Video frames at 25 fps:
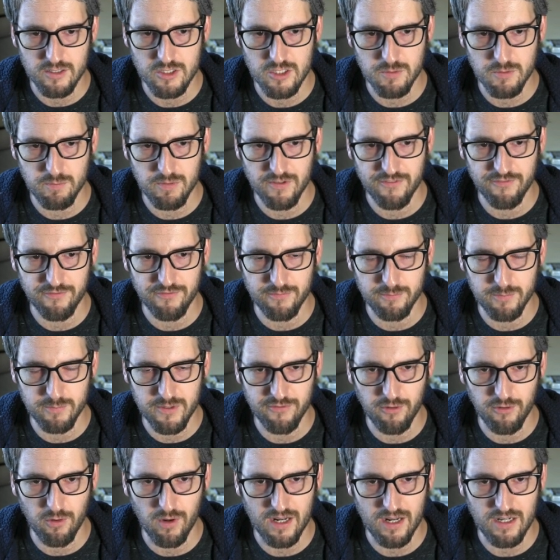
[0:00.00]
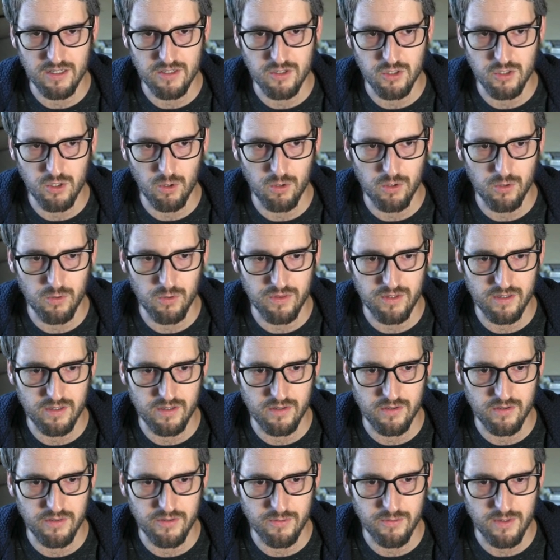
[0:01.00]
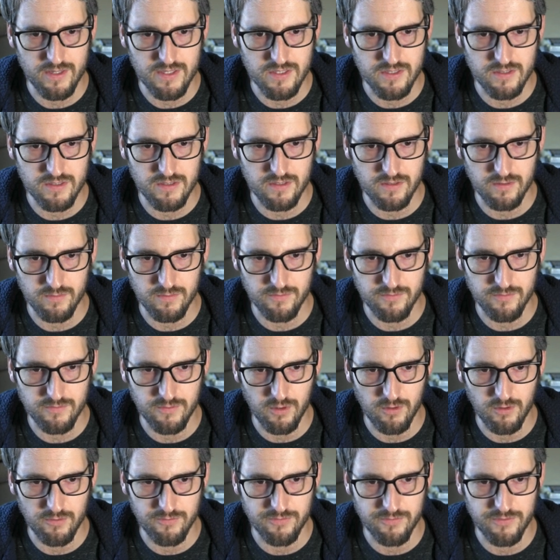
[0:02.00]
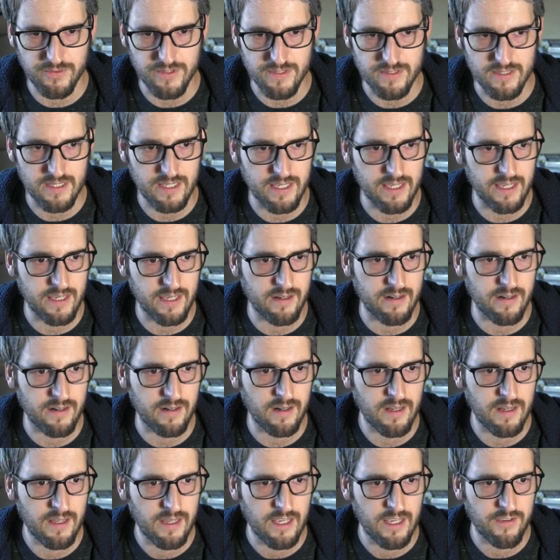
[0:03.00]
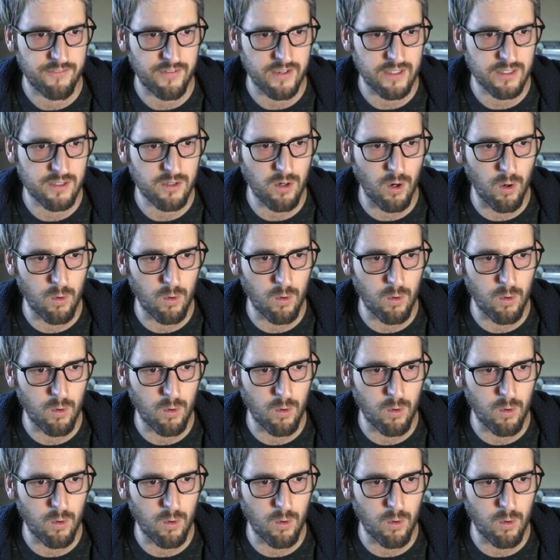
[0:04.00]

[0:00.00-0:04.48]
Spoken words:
before I show you the rest of this here, if I go